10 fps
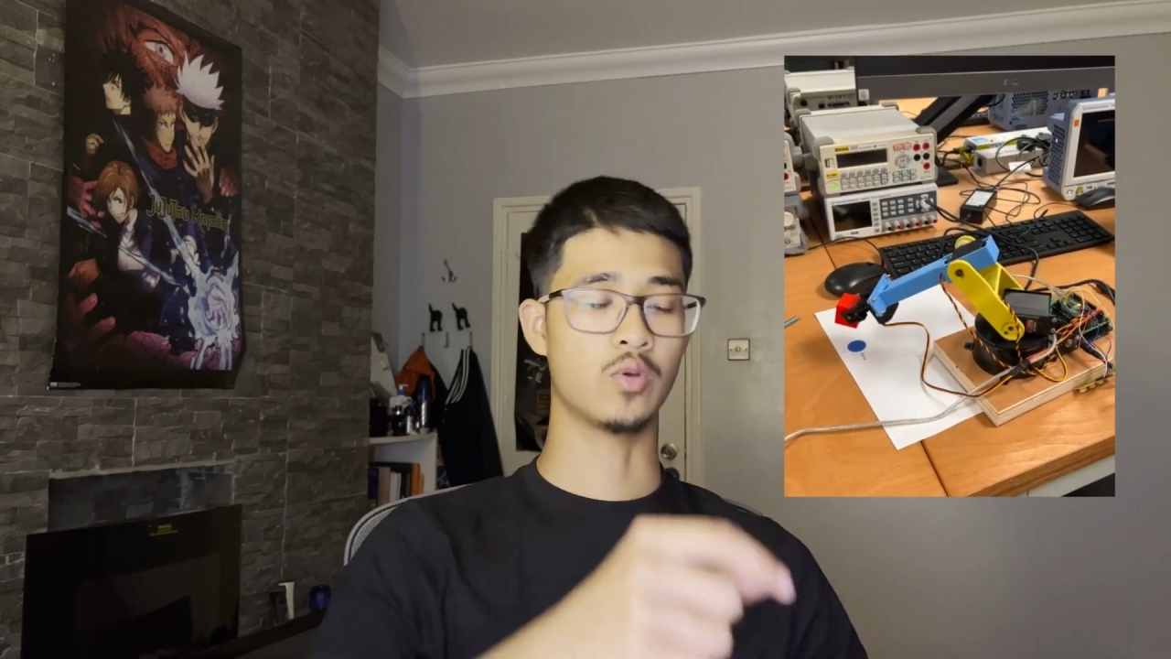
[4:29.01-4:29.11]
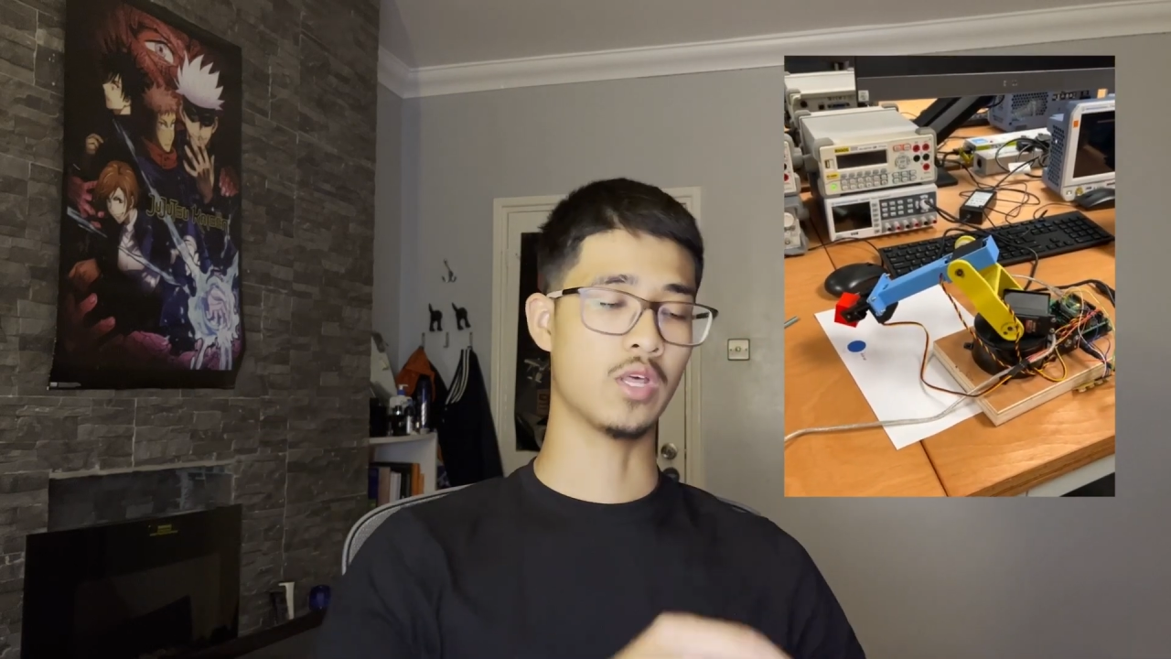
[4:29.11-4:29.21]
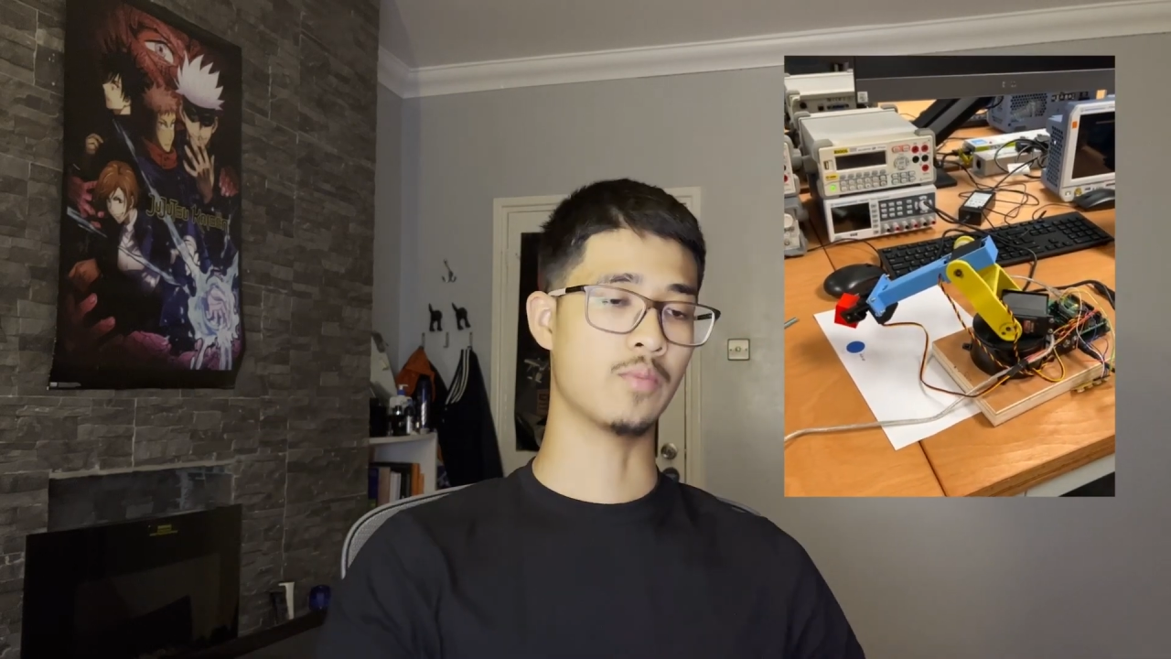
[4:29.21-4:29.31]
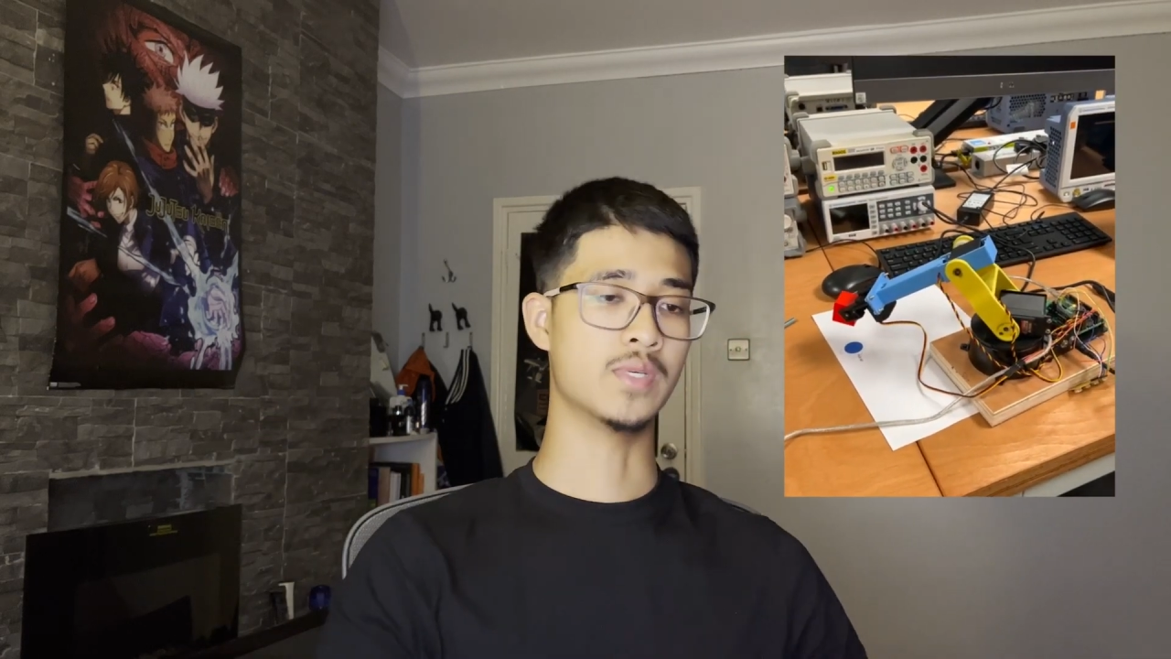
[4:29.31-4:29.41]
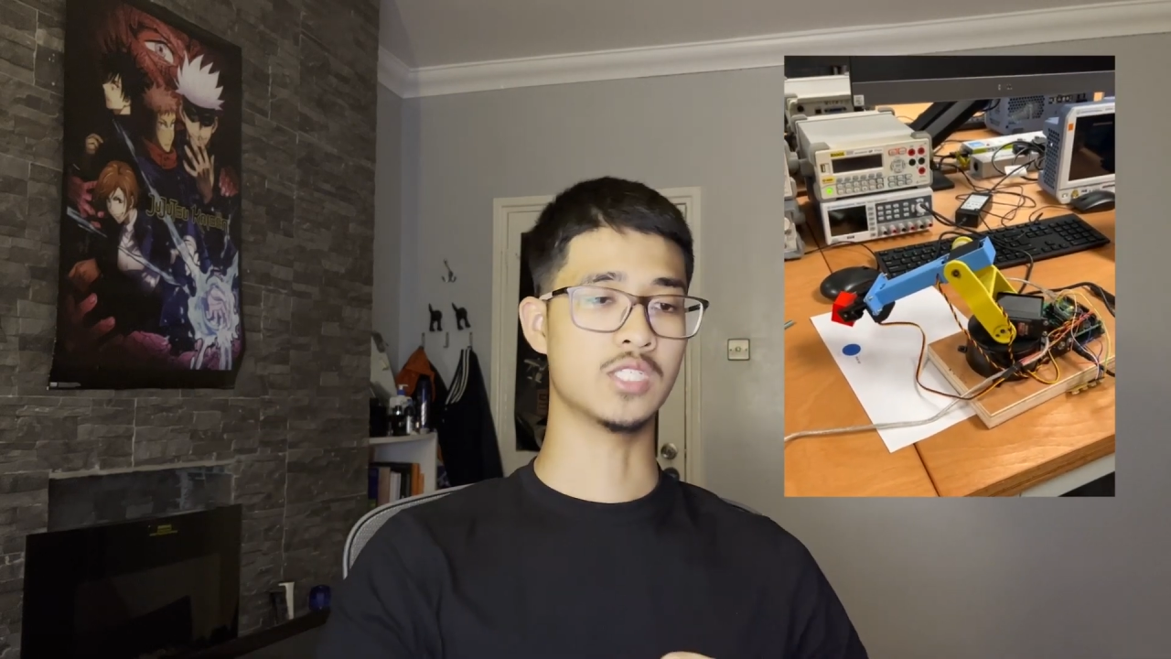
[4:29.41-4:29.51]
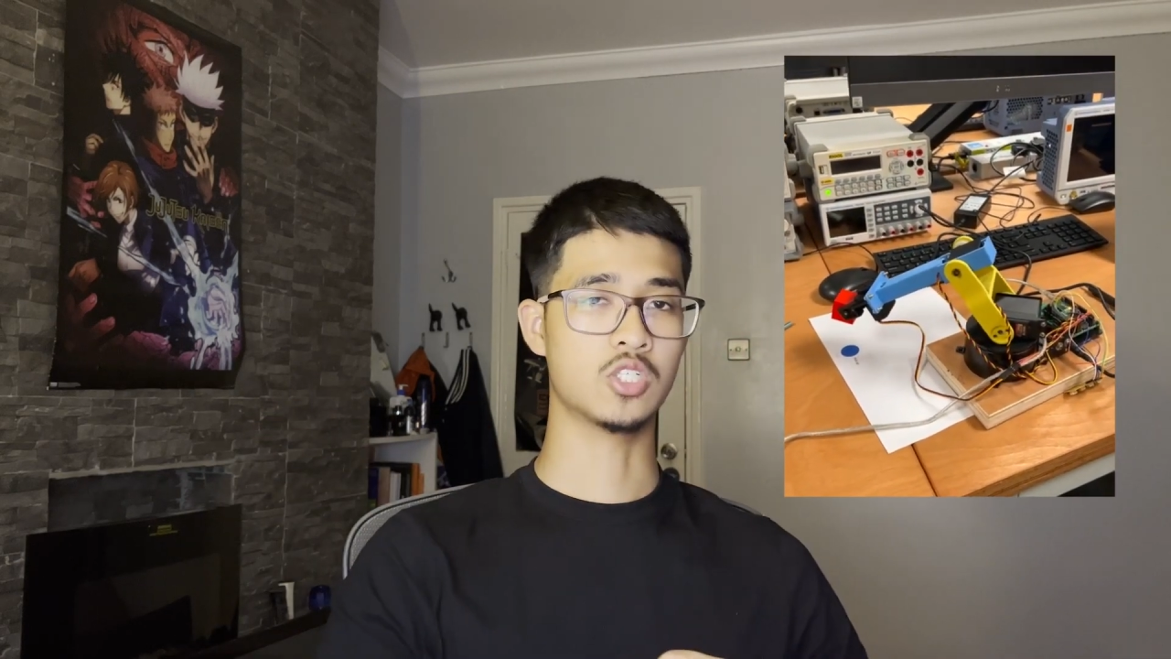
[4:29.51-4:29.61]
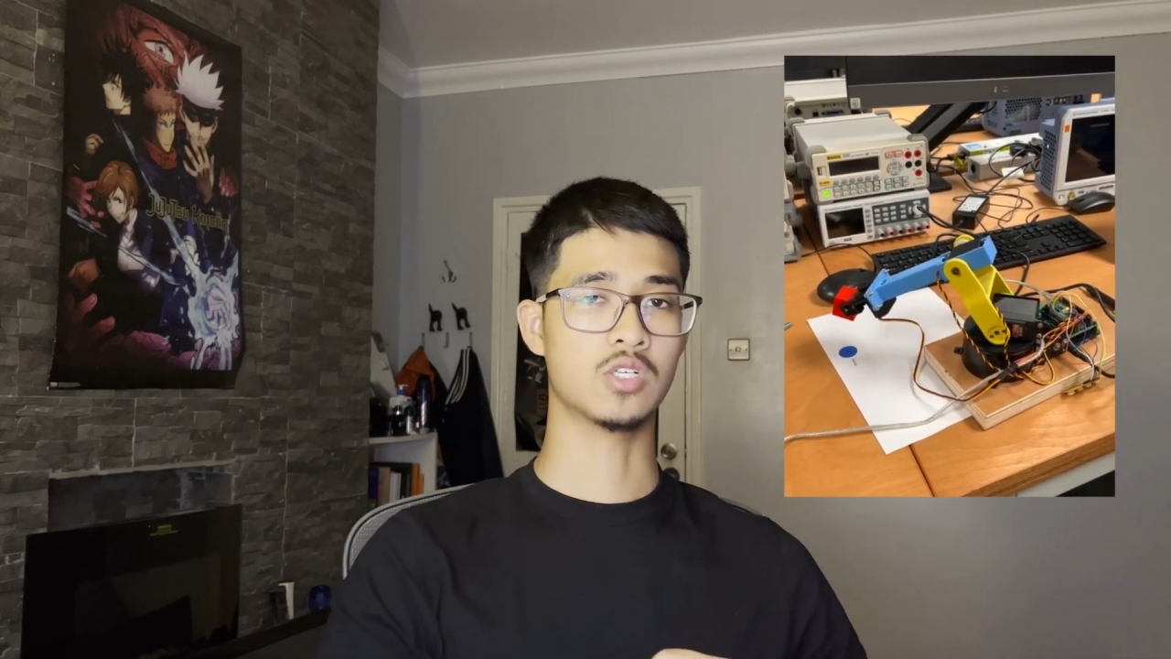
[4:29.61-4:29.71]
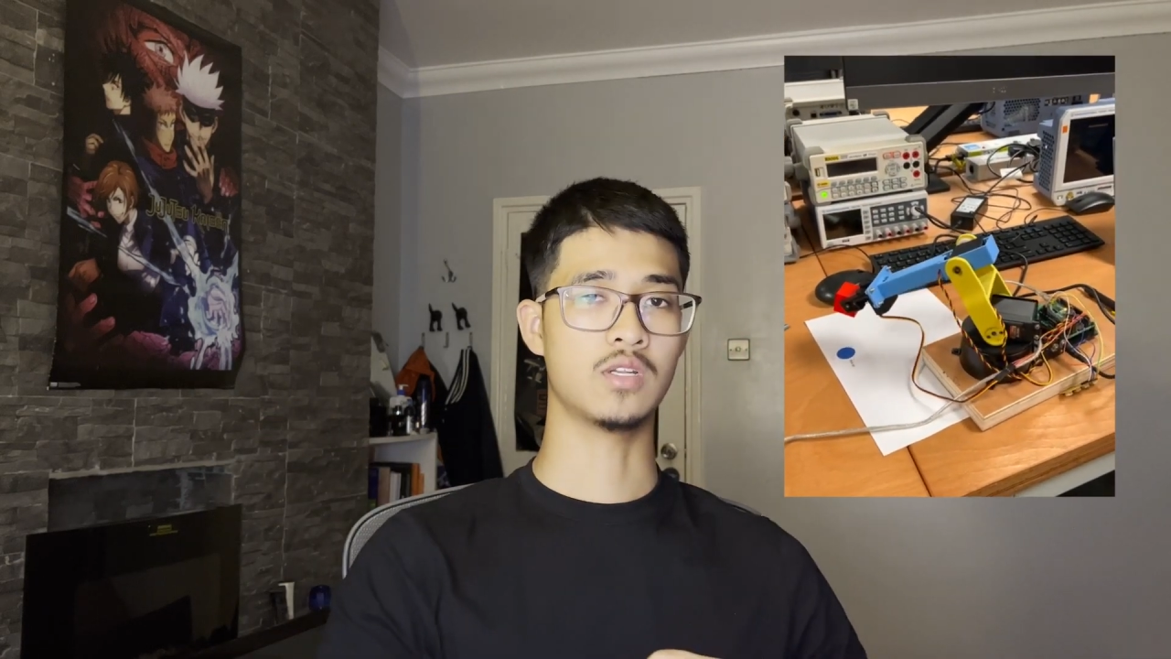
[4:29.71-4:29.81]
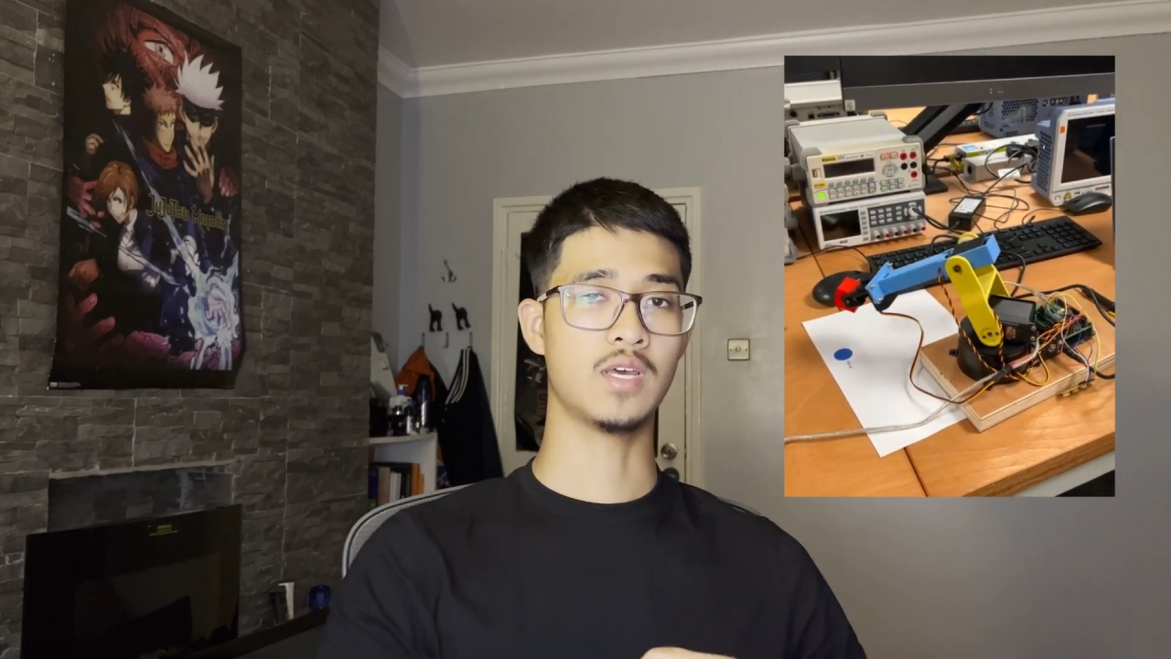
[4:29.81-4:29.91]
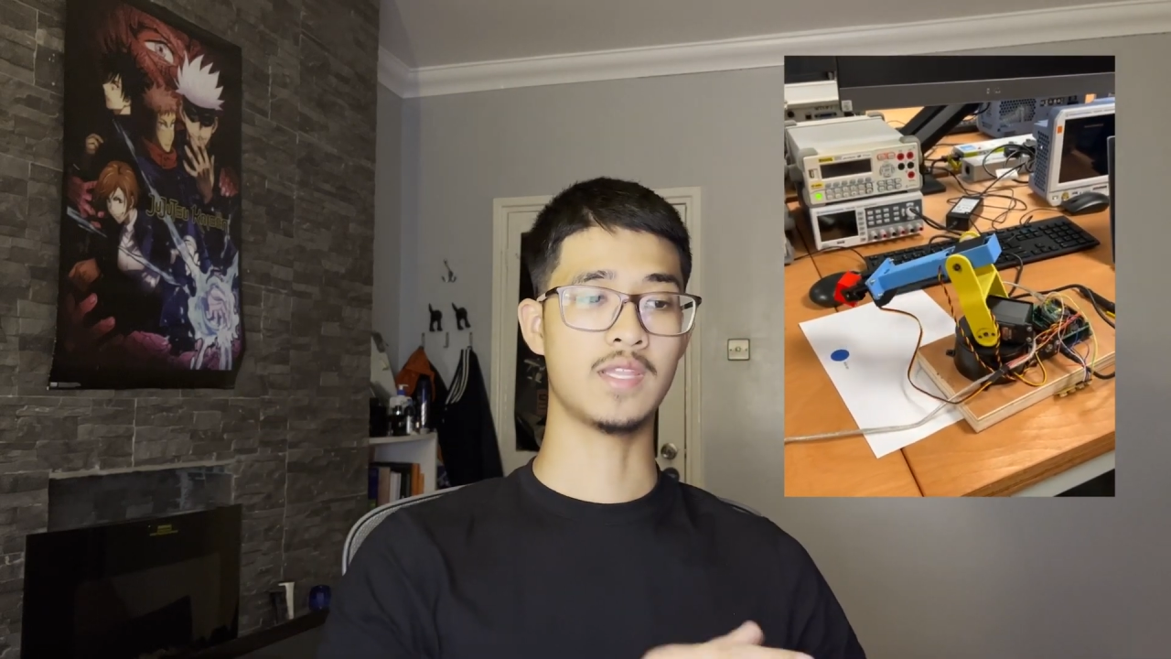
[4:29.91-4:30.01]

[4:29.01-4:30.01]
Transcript: another position